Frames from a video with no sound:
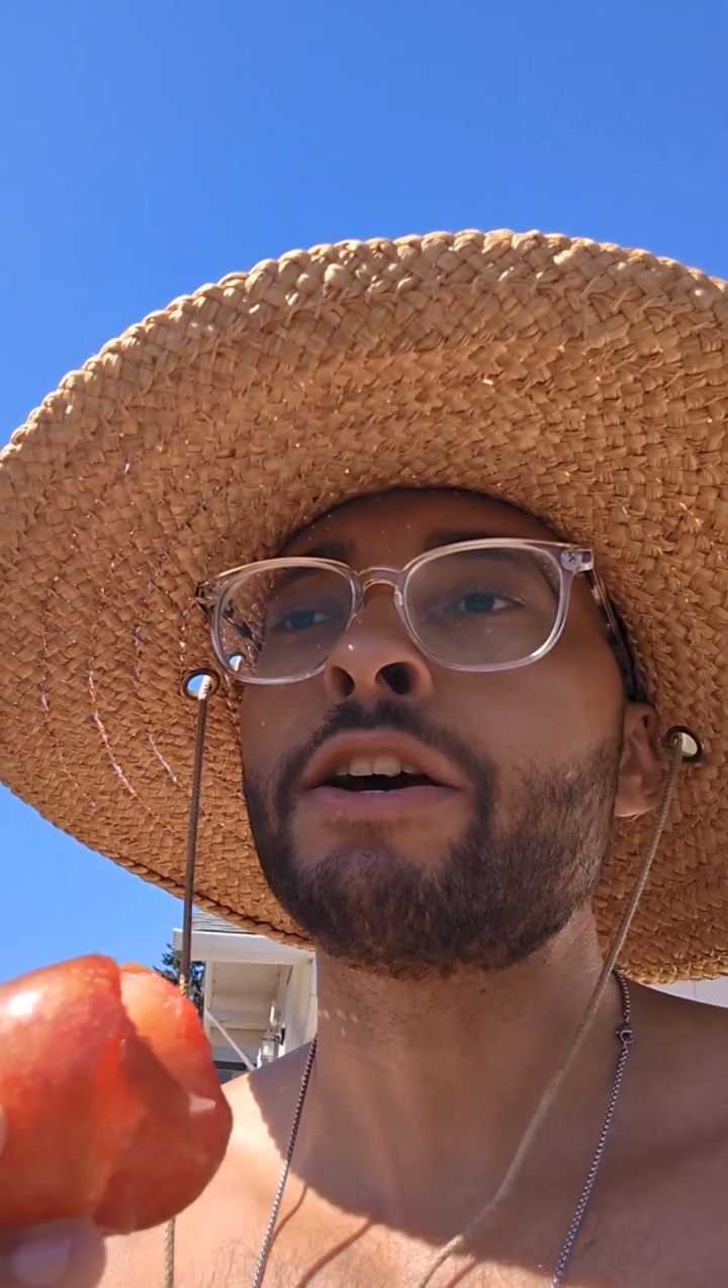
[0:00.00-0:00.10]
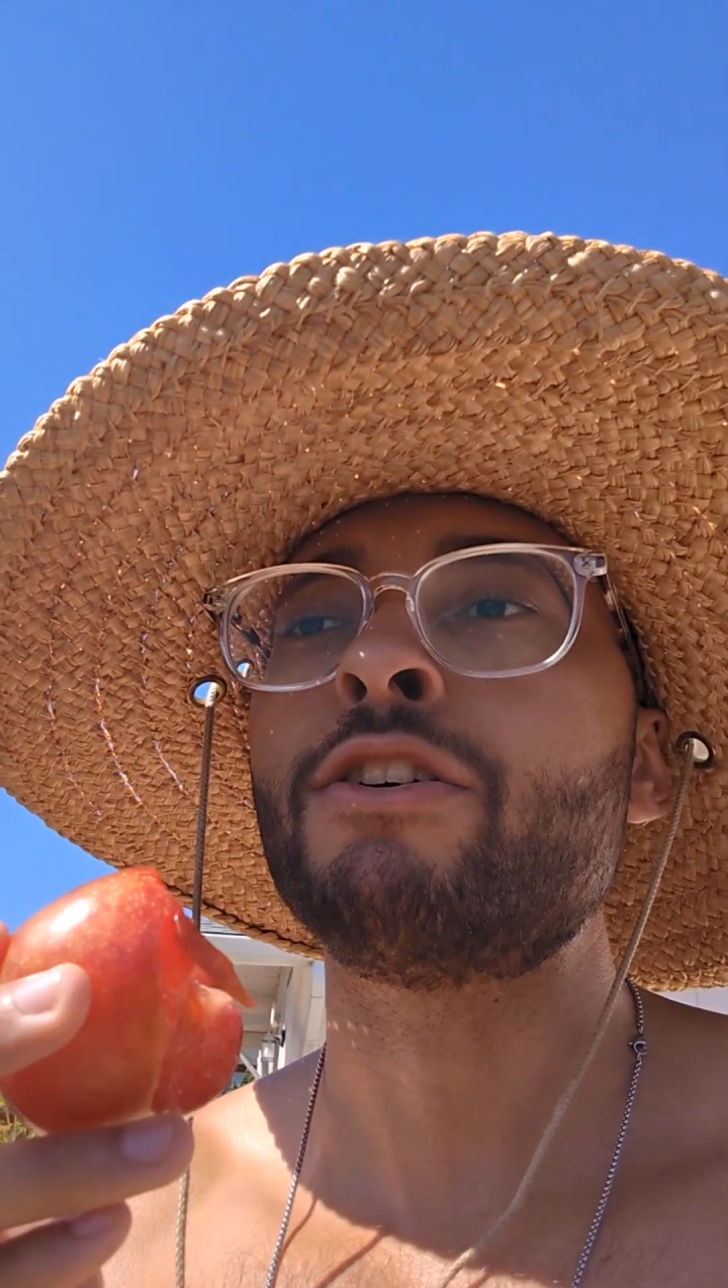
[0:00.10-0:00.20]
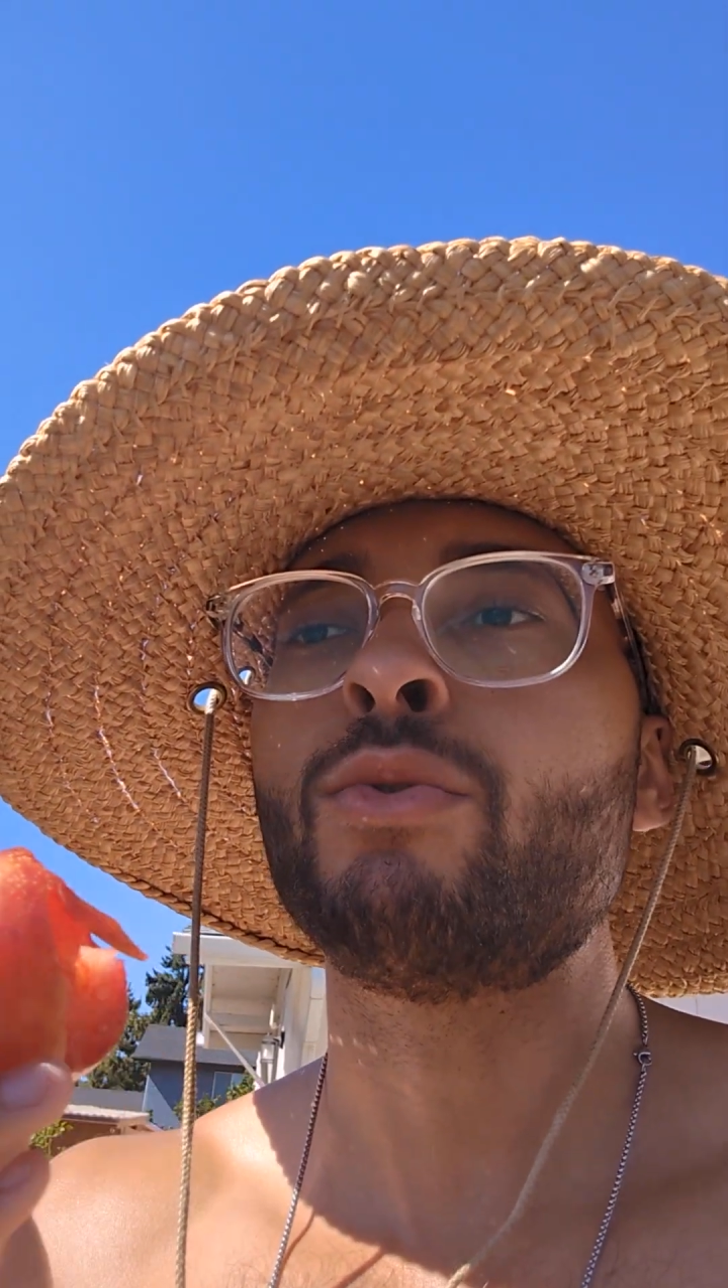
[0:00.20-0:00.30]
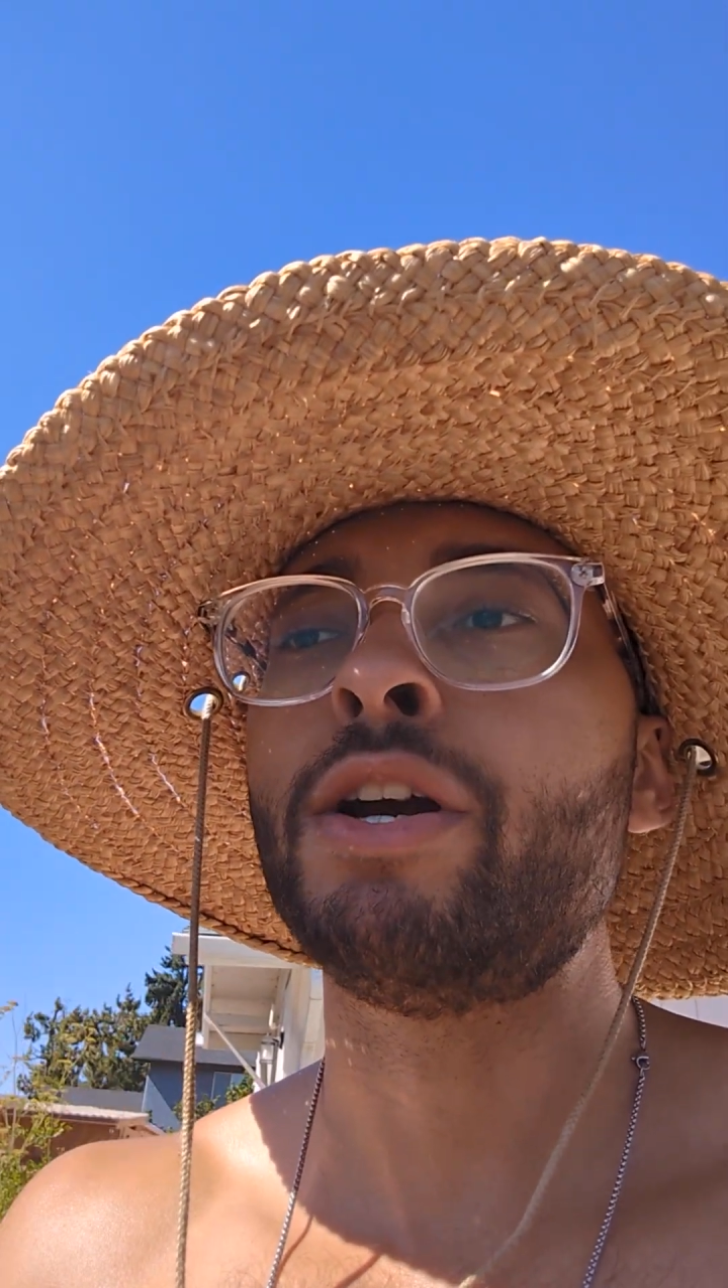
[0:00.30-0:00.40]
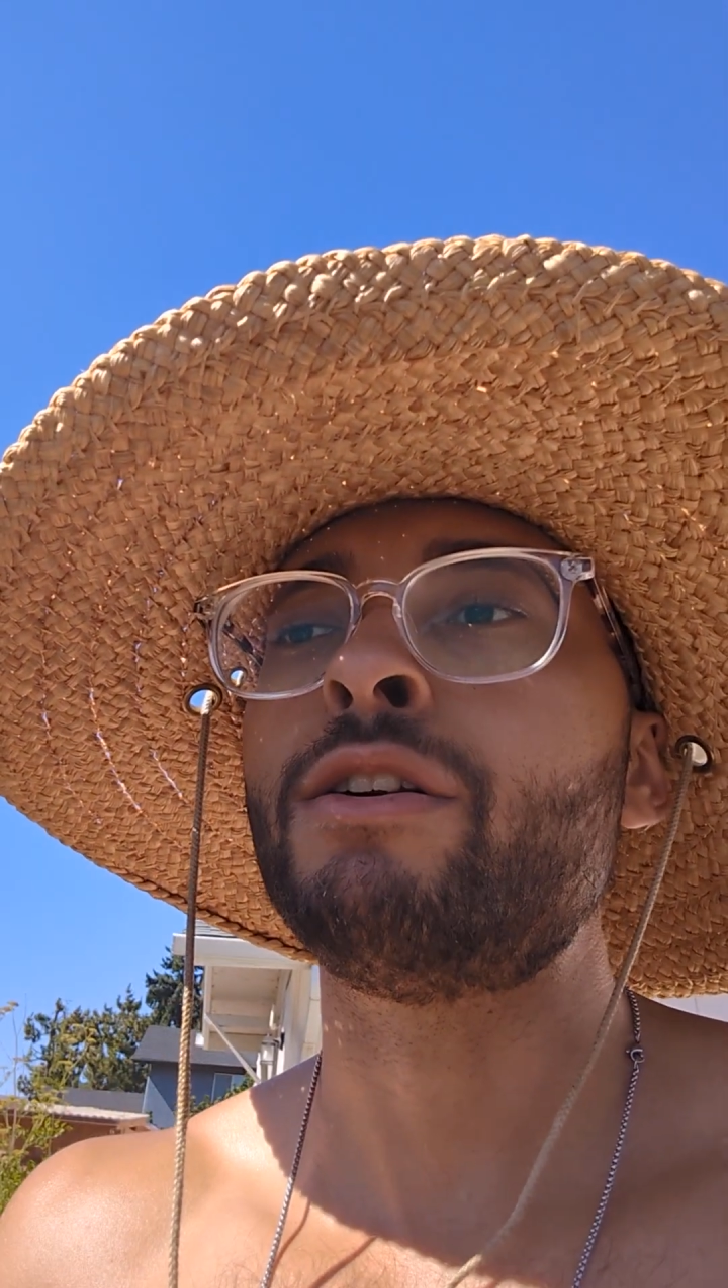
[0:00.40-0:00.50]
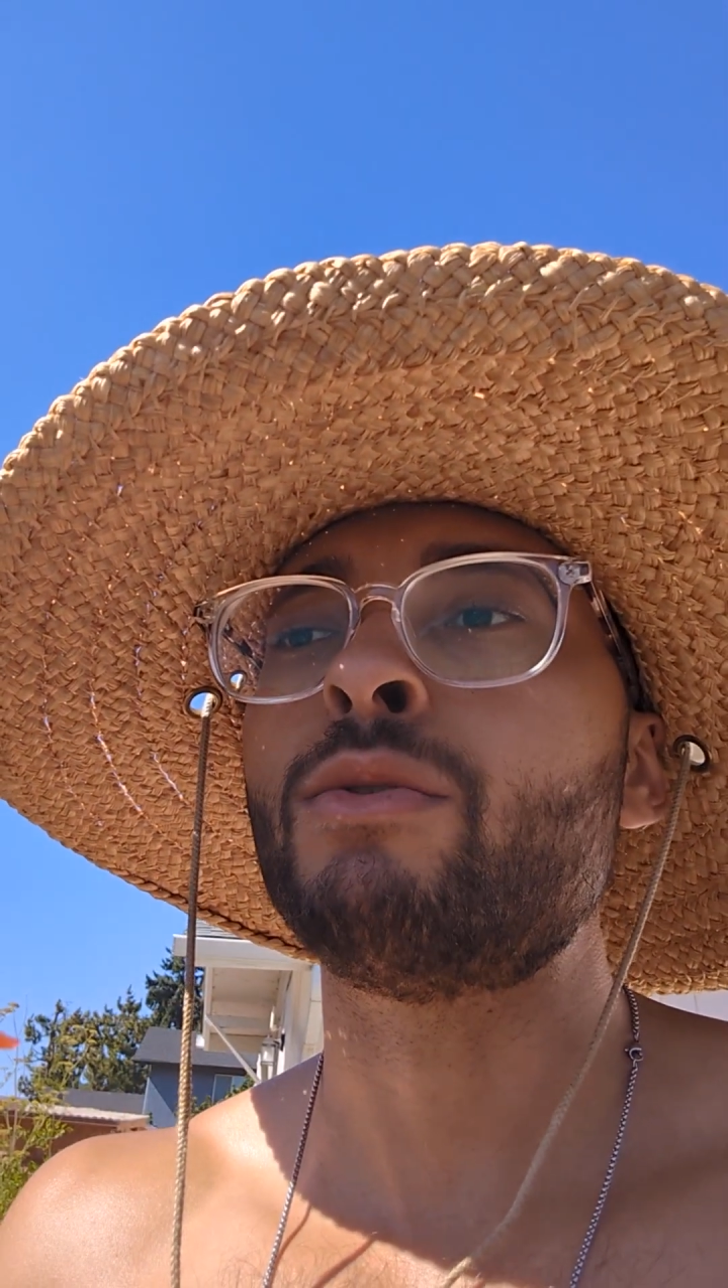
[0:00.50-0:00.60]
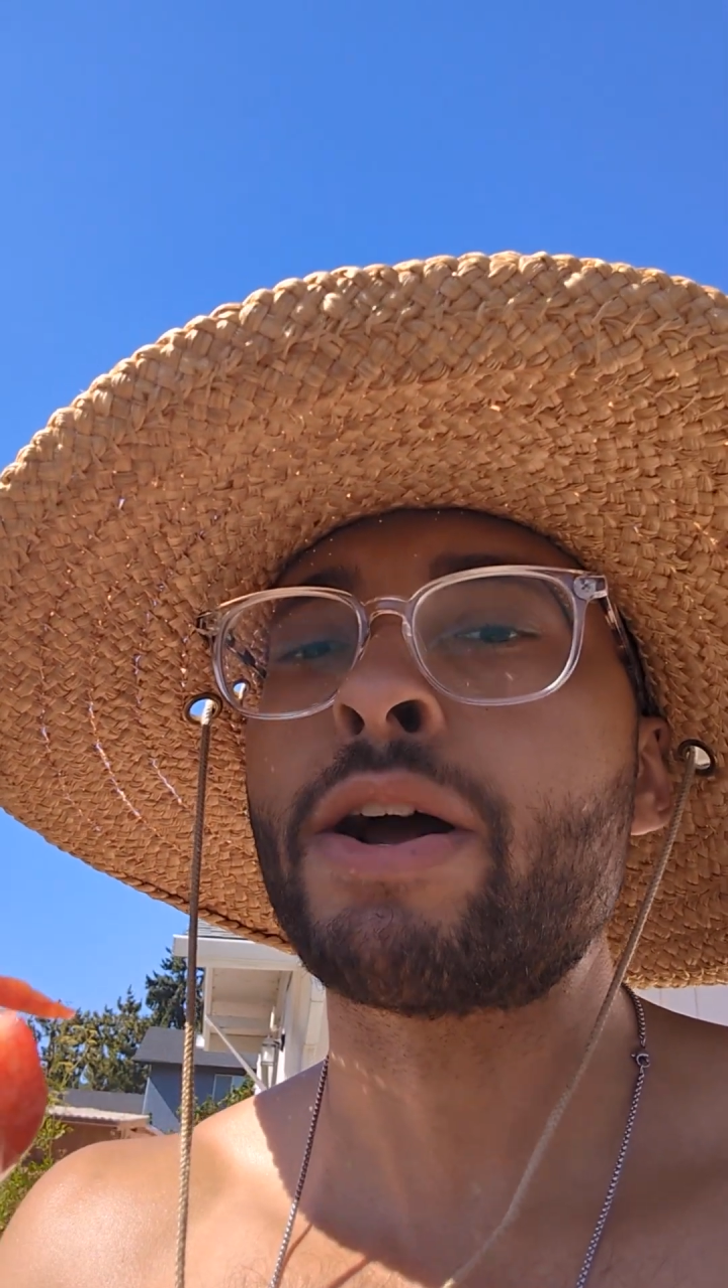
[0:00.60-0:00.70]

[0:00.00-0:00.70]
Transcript: a green or